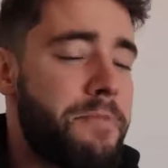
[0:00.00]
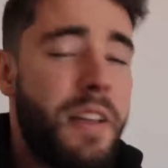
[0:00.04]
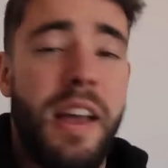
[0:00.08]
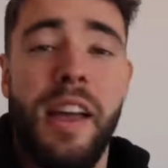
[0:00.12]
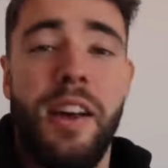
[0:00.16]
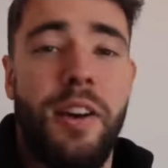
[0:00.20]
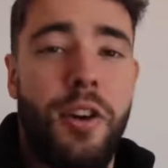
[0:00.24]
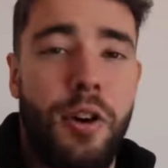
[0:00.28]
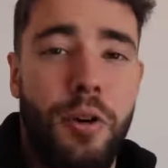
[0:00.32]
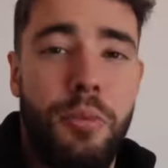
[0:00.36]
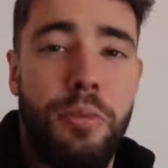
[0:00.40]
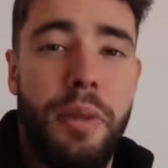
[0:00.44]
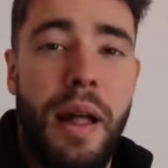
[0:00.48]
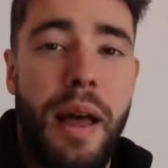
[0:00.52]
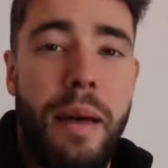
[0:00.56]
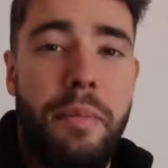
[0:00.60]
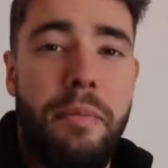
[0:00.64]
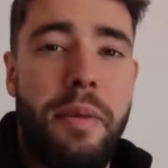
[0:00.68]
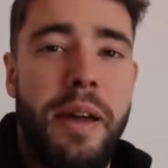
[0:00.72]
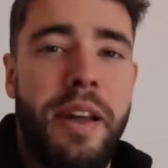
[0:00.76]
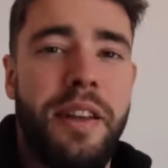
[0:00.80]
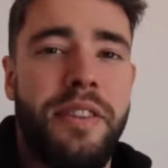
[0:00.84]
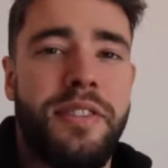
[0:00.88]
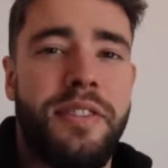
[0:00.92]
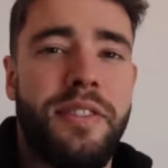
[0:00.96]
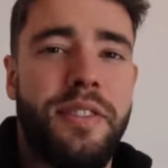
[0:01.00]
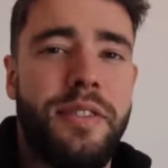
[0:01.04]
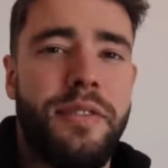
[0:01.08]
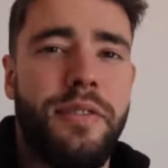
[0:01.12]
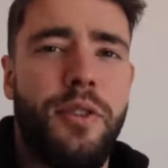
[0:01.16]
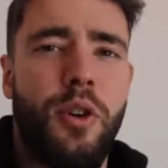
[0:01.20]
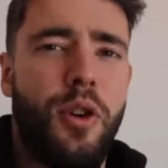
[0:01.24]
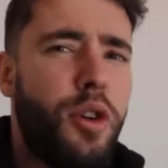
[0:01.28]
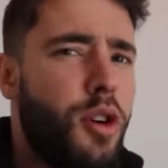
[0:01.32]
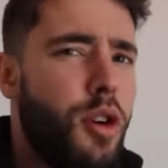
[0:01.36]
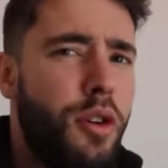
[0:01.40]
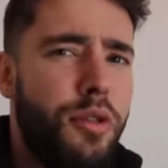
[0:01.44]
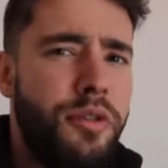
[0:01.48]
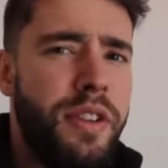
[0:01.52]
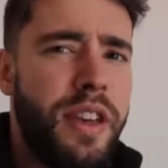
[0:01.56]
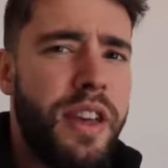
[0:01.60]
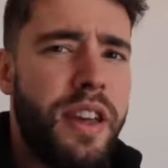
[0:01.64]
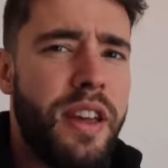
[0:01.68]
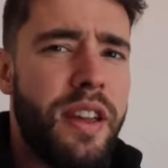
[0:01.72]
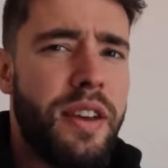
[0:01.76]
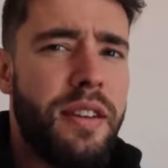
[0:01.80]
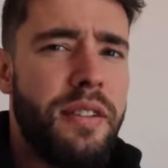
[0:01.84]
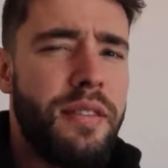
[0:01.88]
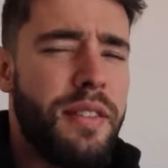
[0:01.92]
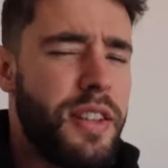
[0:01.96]
and go plant-based or go
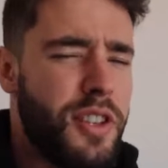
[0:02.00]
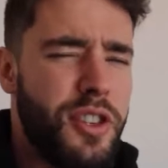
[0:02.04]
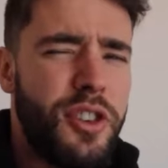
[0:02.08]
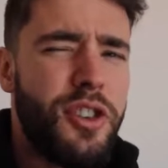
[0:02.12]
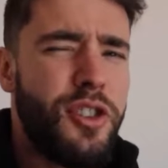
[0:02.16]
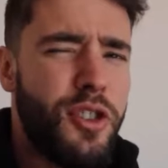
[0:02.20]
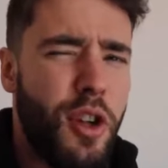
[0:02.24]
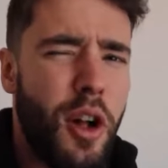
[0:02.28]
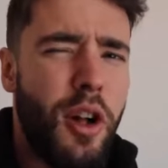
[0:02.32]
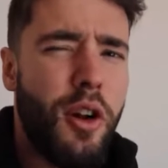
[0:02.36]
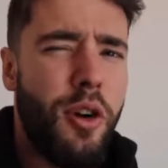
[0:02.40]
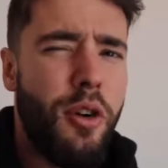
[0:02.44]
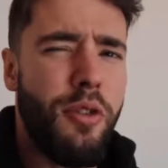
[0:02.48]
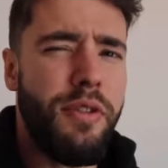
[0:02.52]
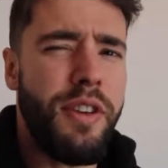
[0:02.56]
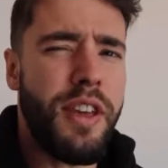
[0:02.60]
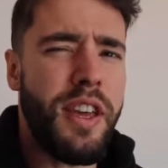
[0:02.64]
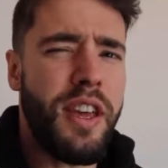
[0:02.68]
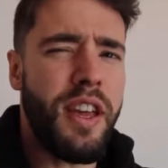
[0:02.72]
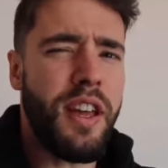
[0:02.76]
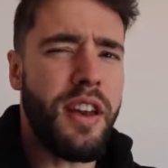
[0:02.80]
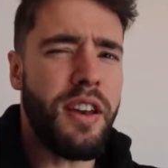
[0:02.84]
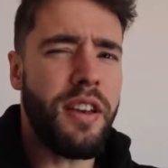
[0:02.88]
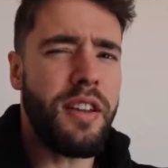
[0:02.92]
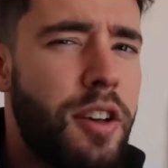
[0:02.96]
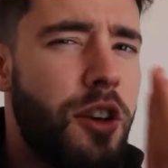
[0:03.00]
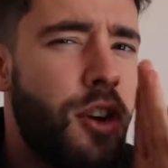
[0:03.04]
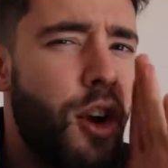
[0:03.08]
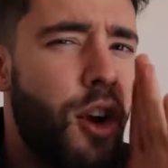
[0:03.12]
vegan. Let's just all go vegan.